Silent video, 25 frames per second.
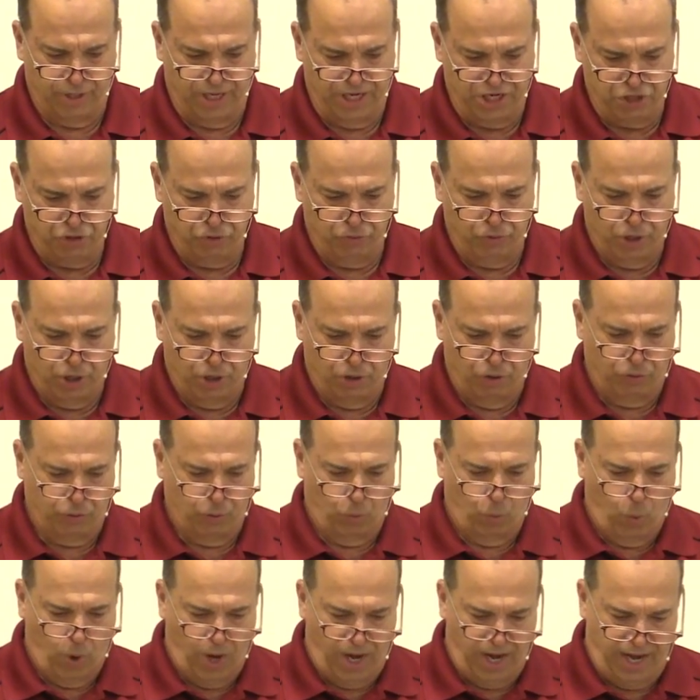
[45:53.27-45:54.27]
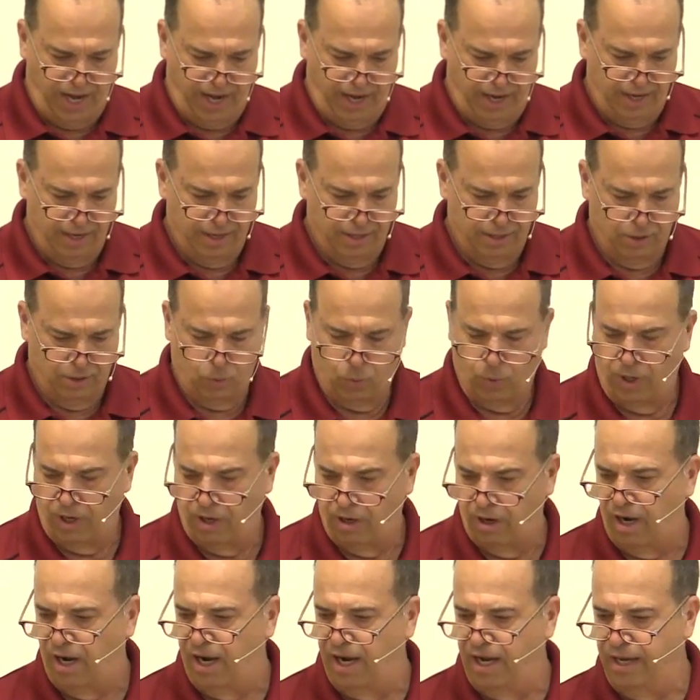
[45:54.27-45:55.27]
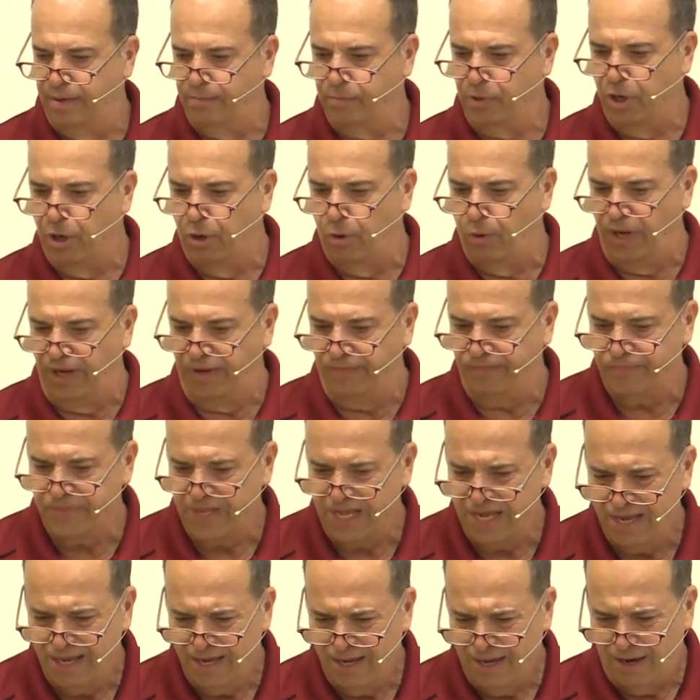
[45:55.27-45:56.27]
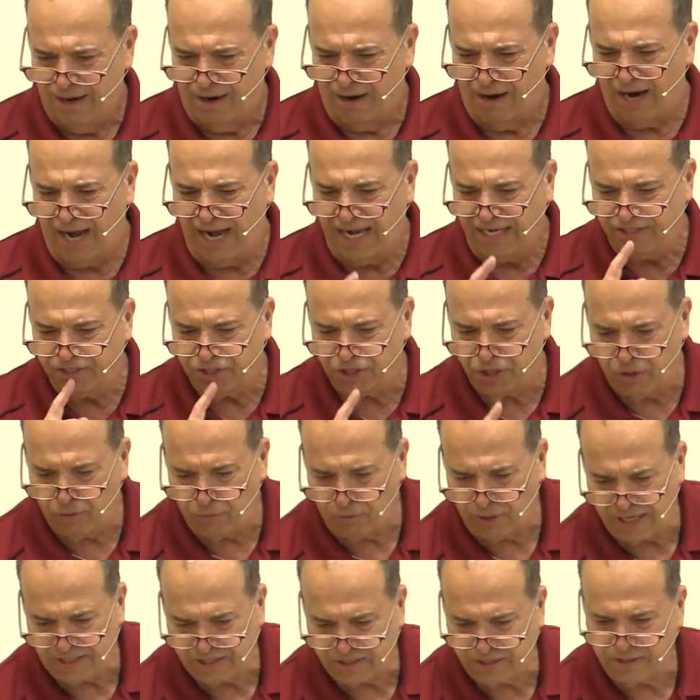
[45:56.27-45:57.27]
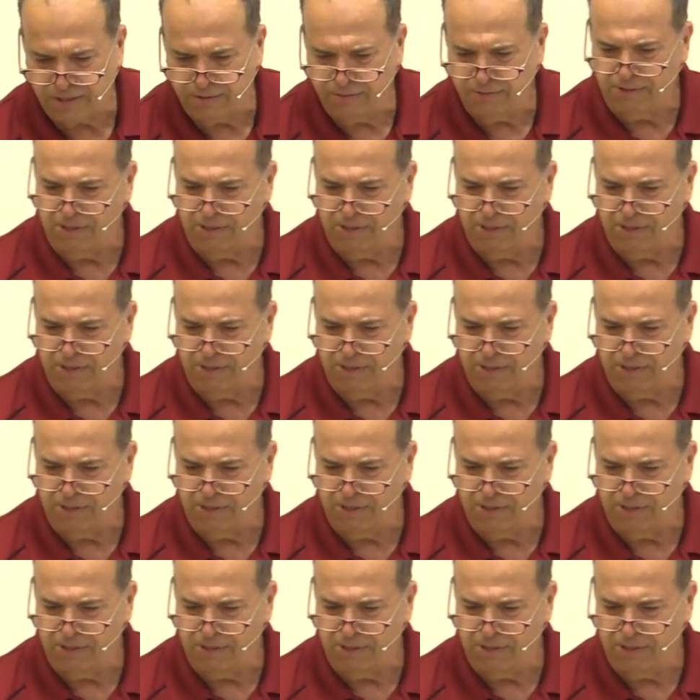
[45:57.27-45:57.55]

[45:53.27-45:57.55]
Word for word: and you know the way where I am going. All right, so let's